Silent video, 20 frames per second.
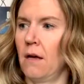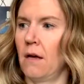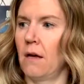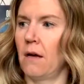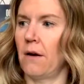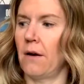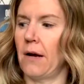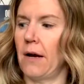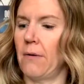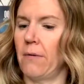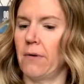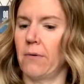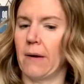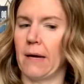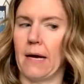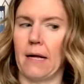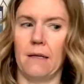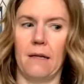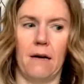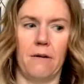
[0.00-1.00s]
All right, what do I
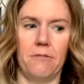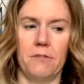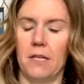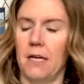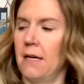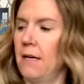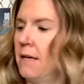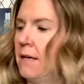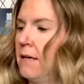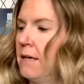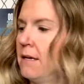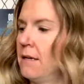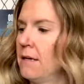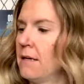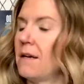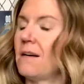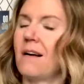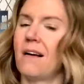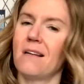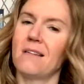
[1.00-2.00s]
got left?
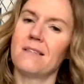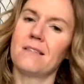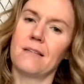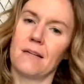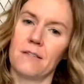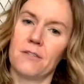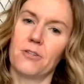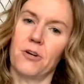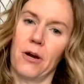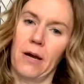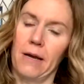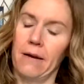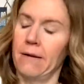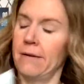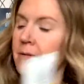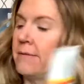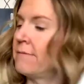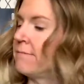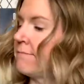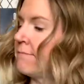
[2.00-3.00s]
Sunscreen.
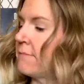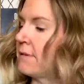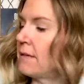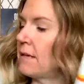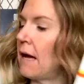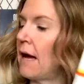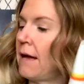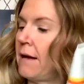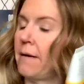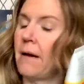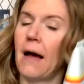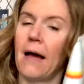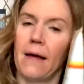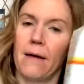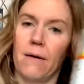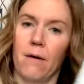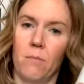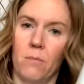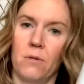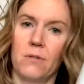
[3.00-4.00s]

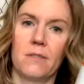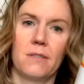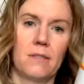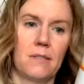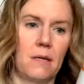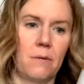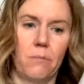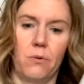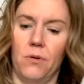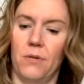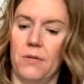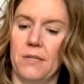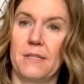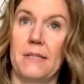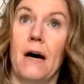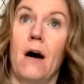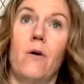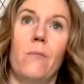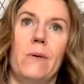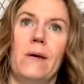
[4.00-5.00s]
I almost didn't pull this
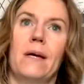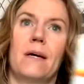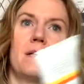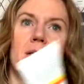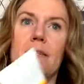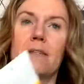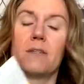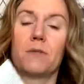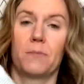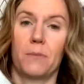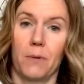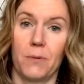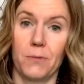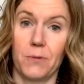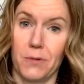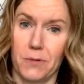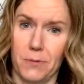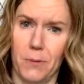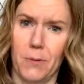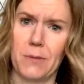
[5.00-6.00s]
out because
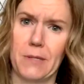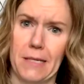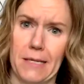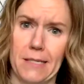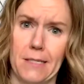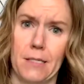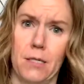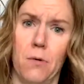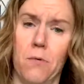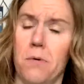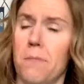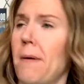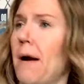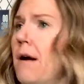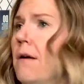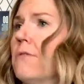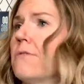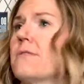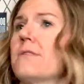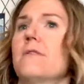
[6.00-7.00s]
we're supposed to get snow
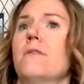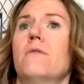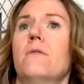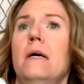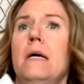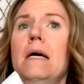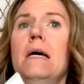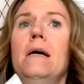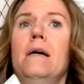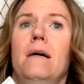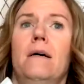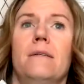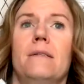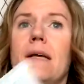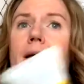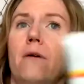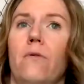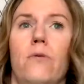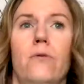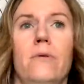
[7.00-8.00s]
tomorrow. So I was
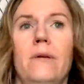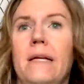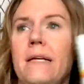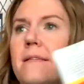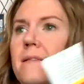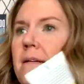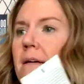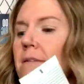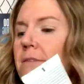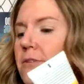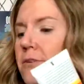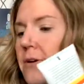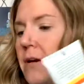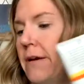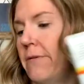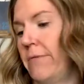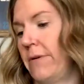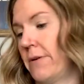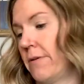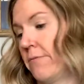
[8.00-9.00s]
like, who needs
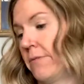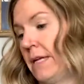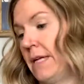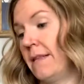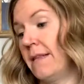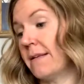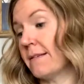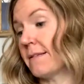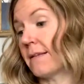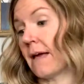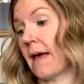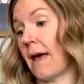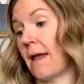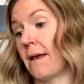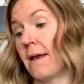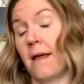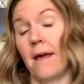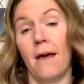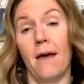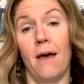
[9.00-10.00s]
sunscreen? We don't need this again.